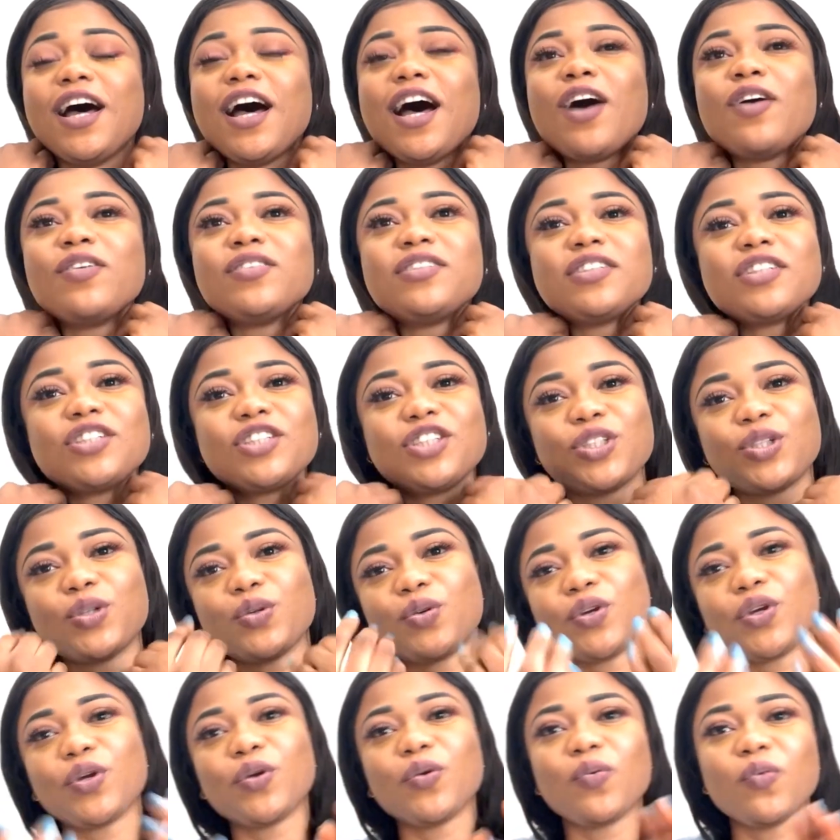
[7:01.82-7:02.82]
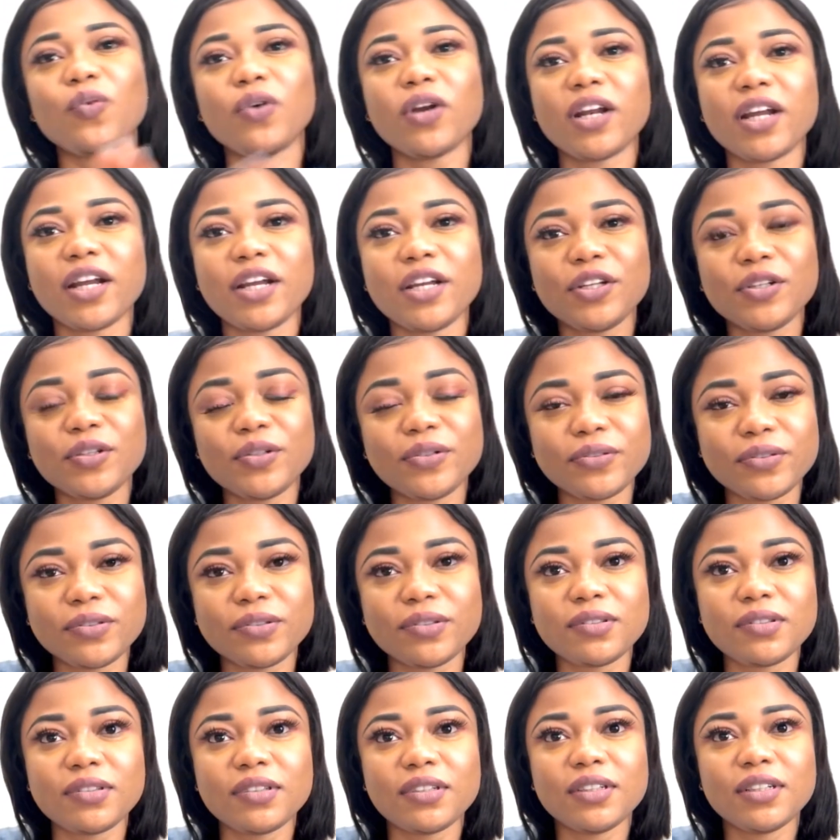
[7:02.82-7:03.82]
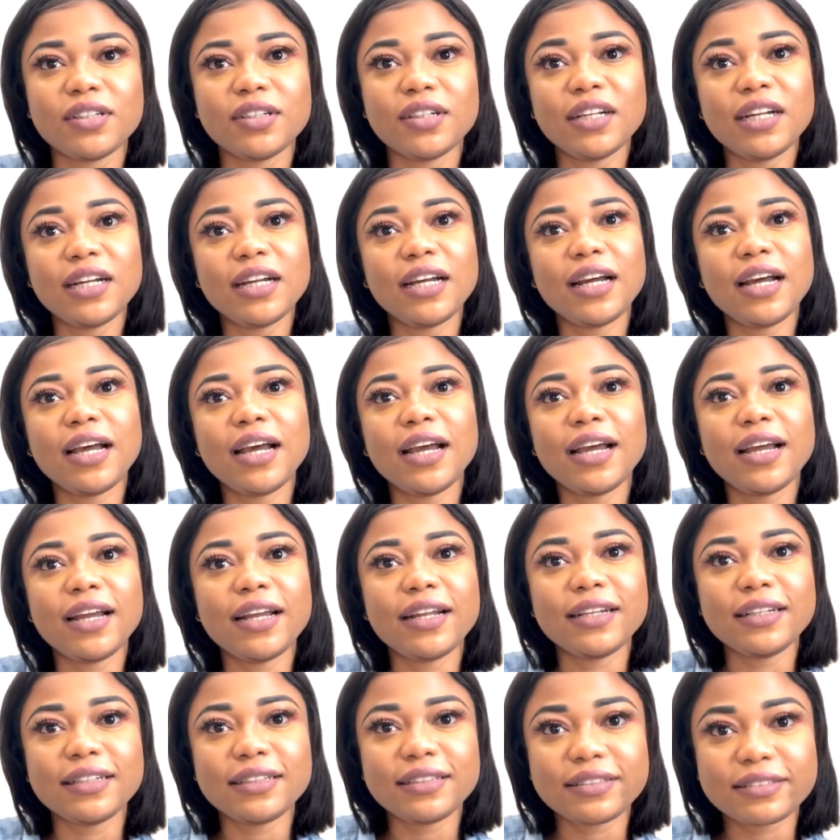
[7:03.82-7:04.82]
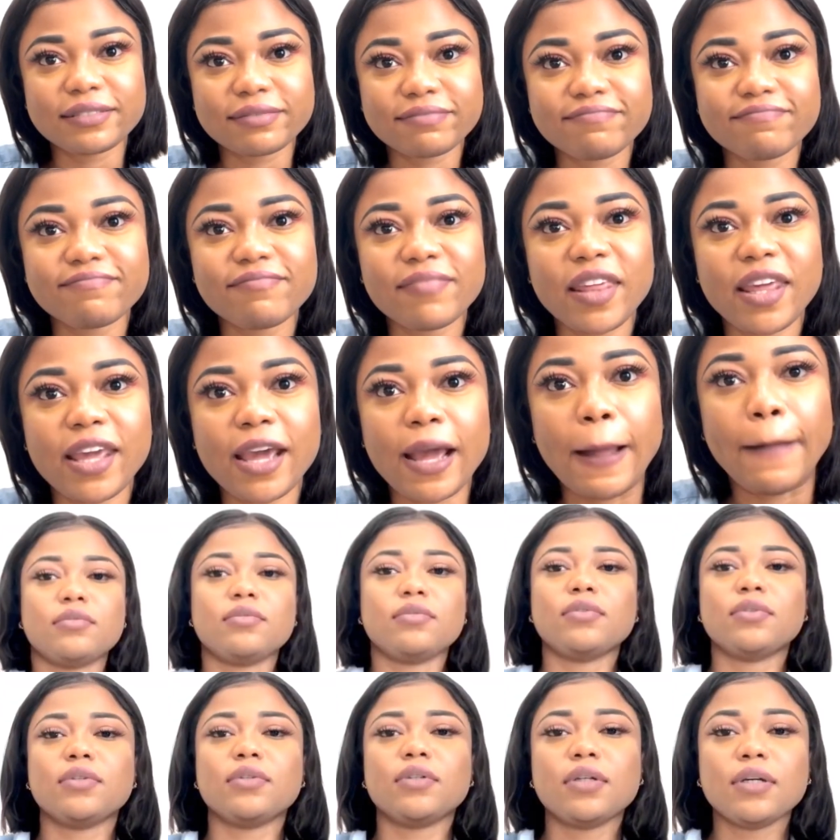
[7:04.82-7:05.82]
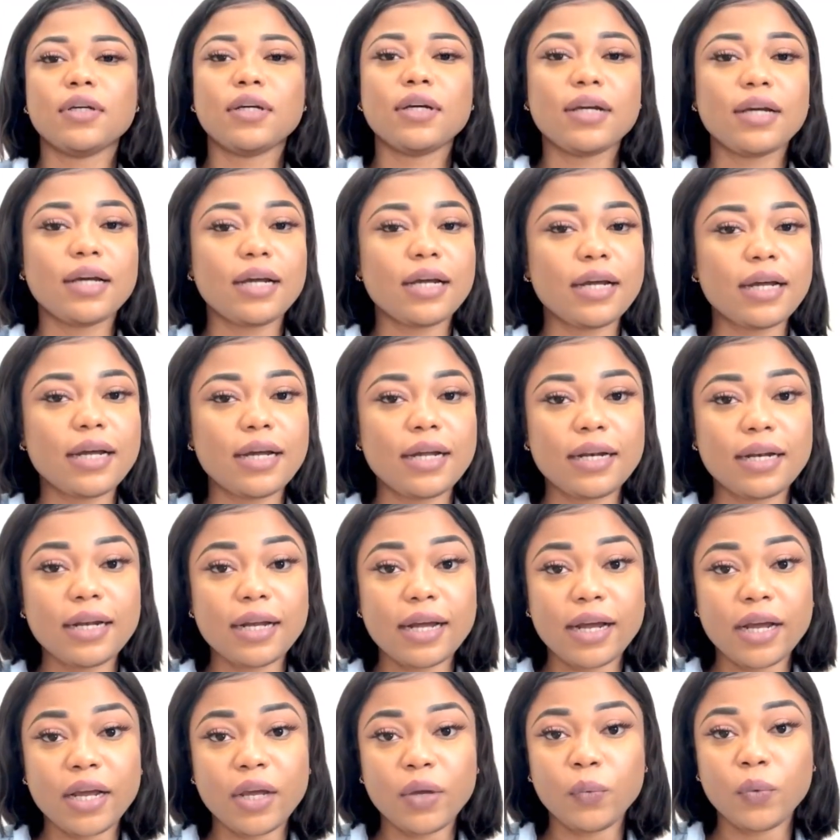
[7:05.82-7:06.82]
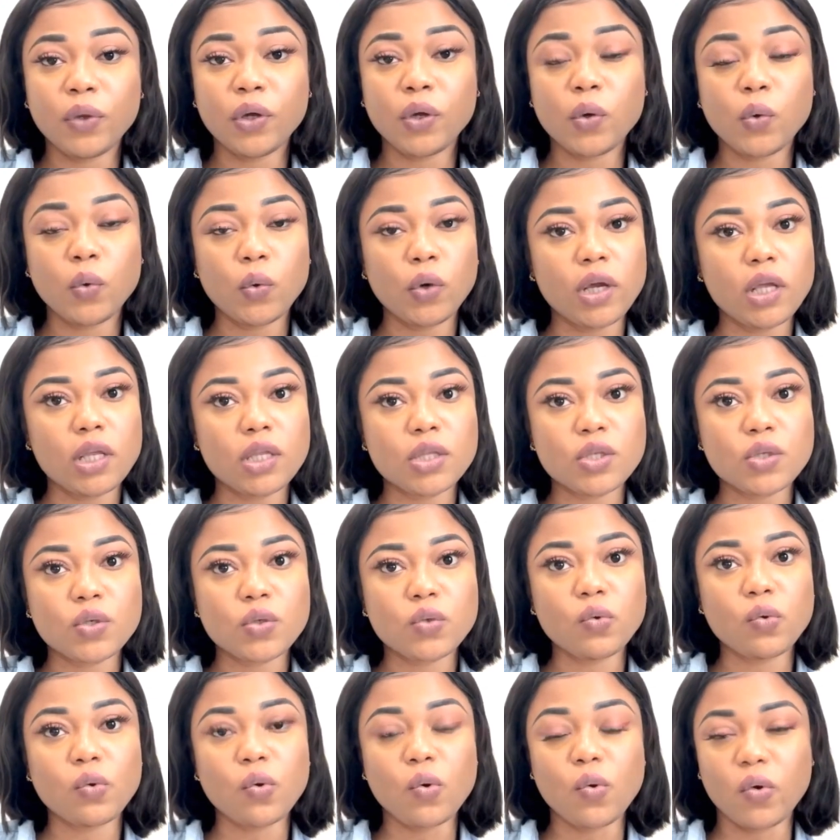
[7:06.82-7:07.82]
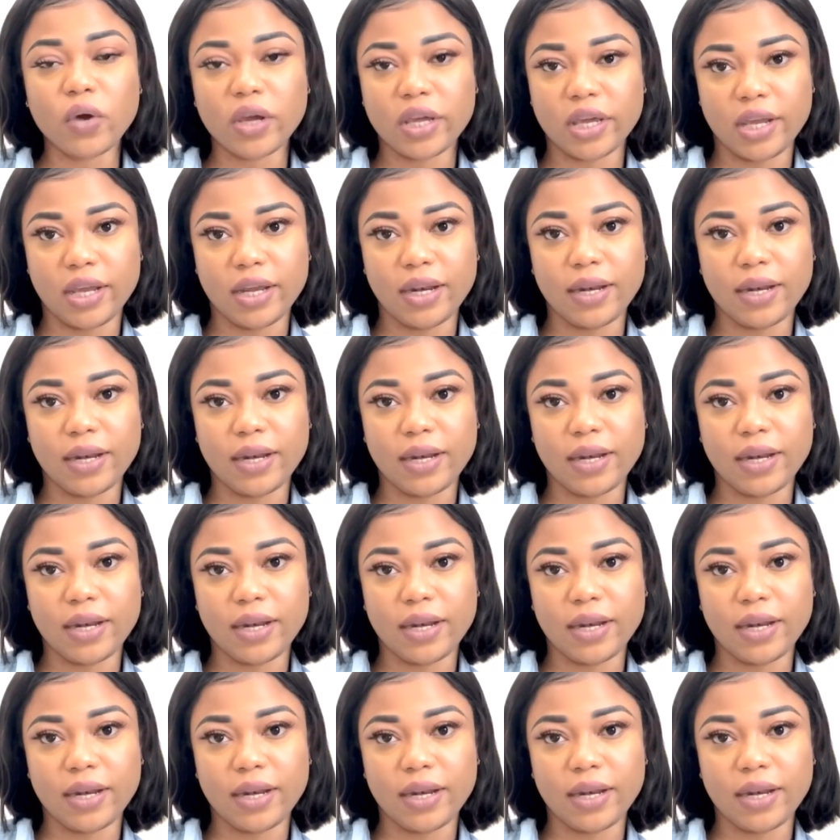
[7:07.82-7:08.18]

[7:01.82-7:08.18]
just show you what I do, and yeah, and I will go into cooking.